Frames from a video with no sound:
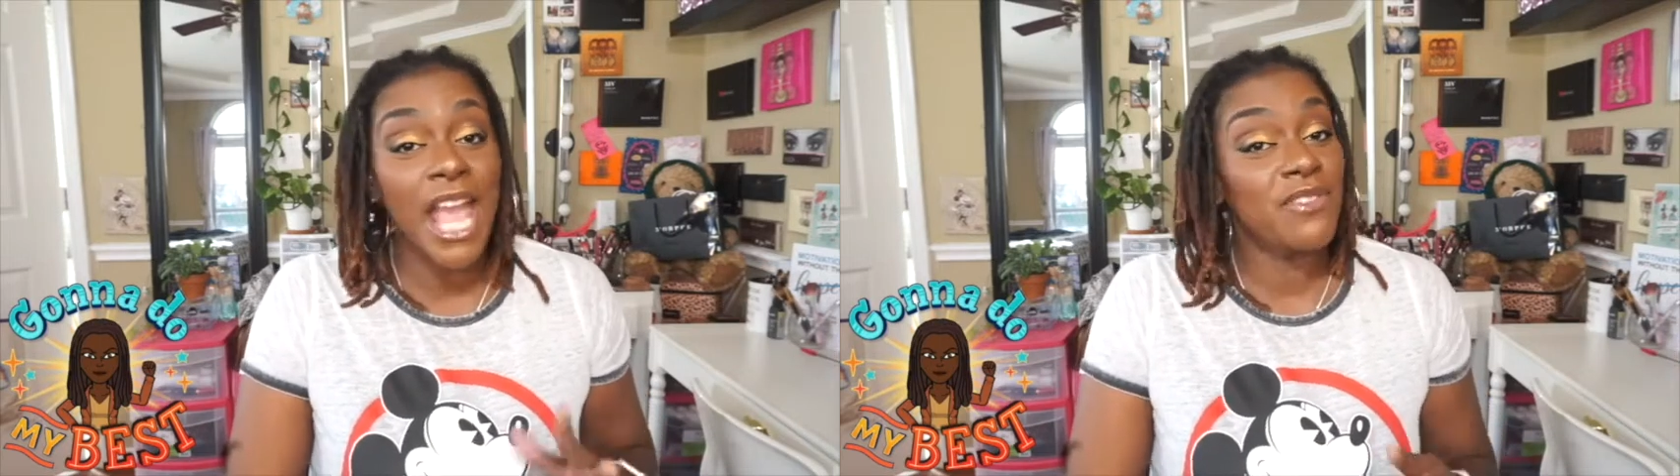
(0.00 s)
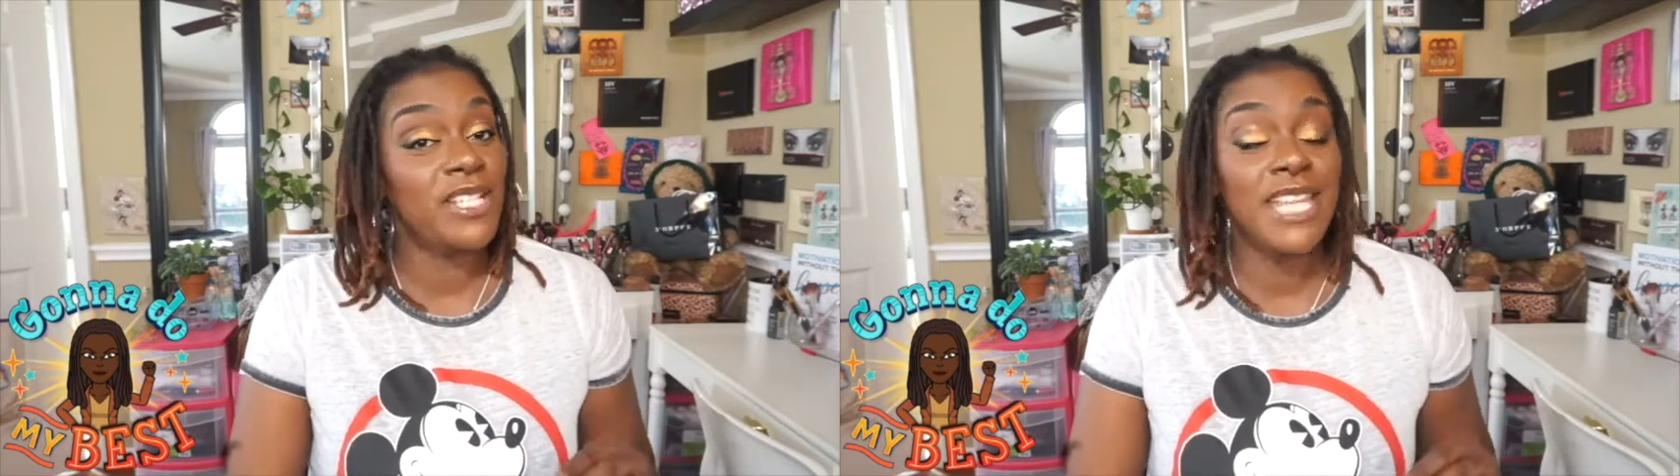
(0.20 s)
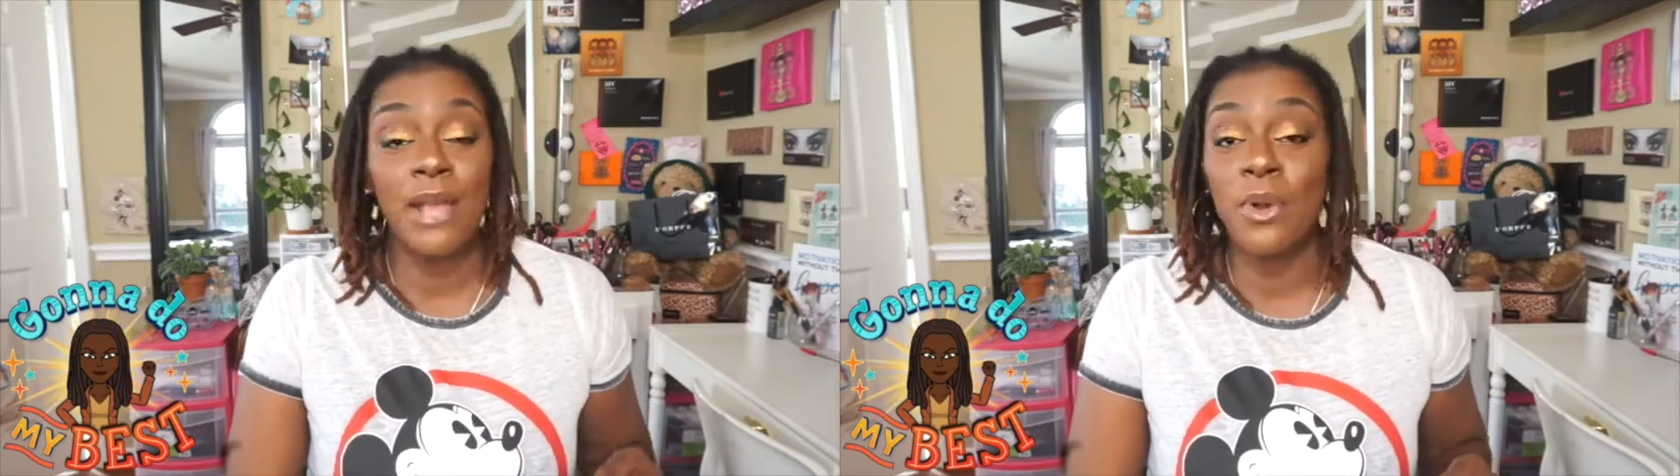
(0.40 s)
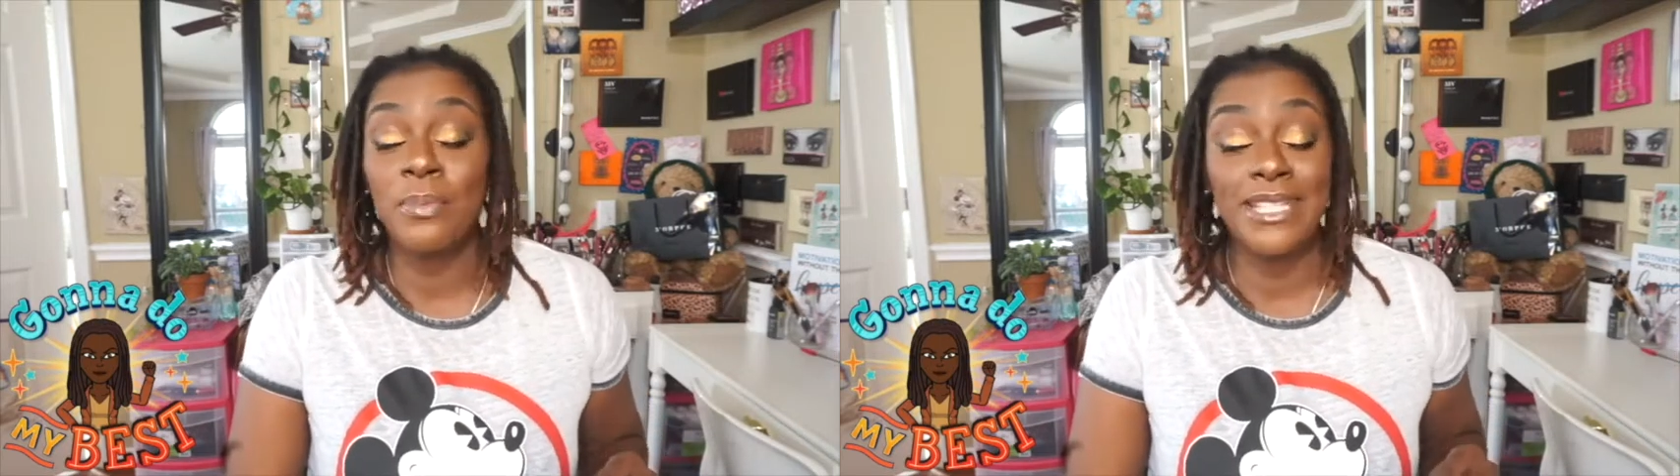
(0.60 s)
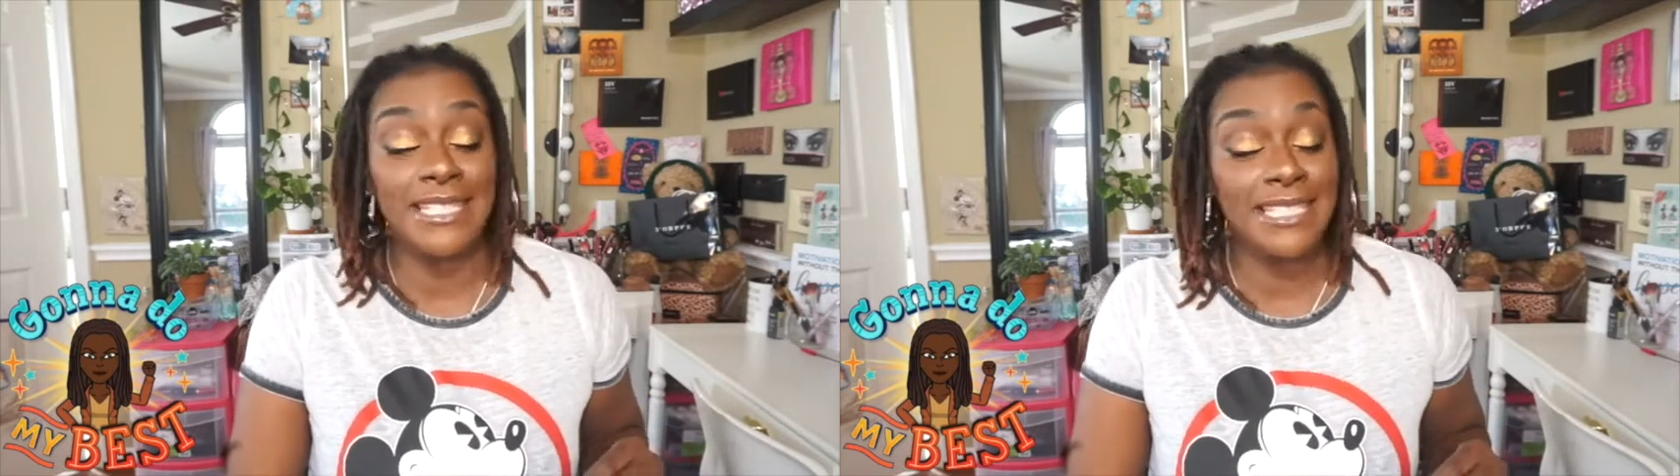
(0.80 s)
Every day will
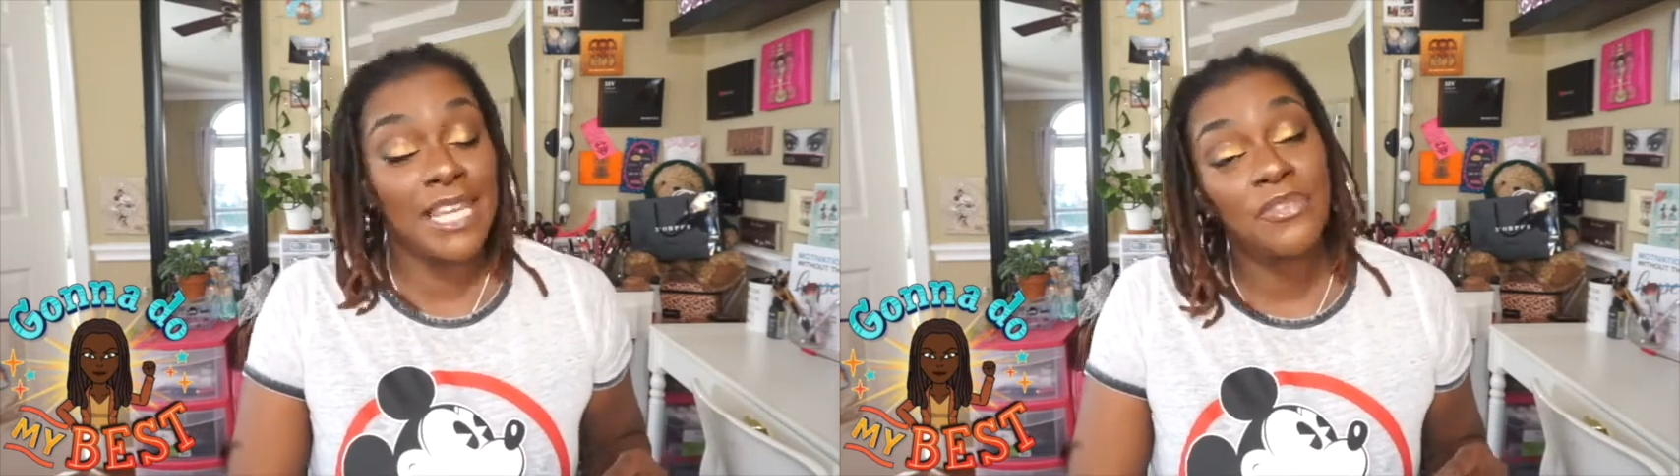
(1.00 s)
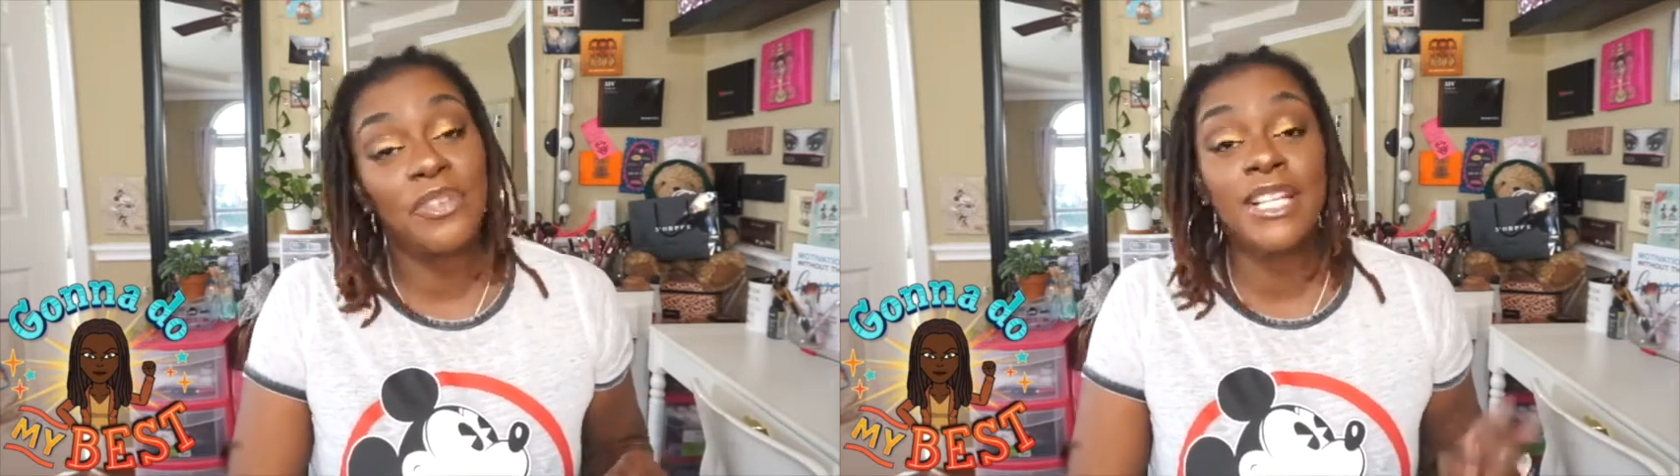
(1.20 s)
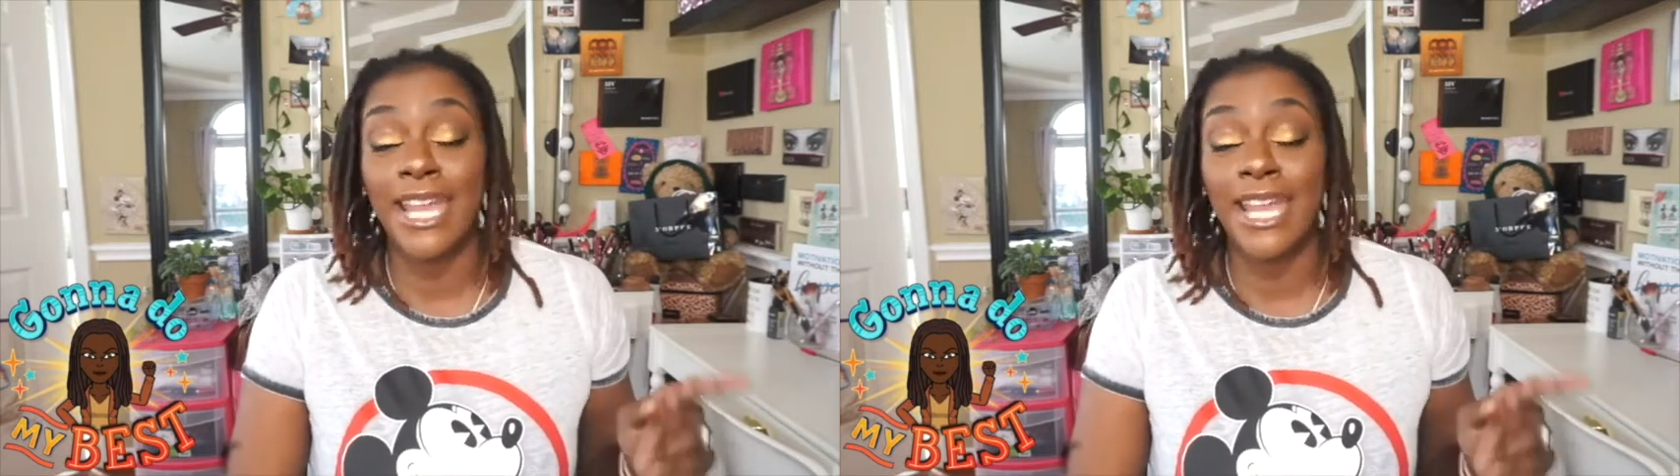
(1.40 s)
be different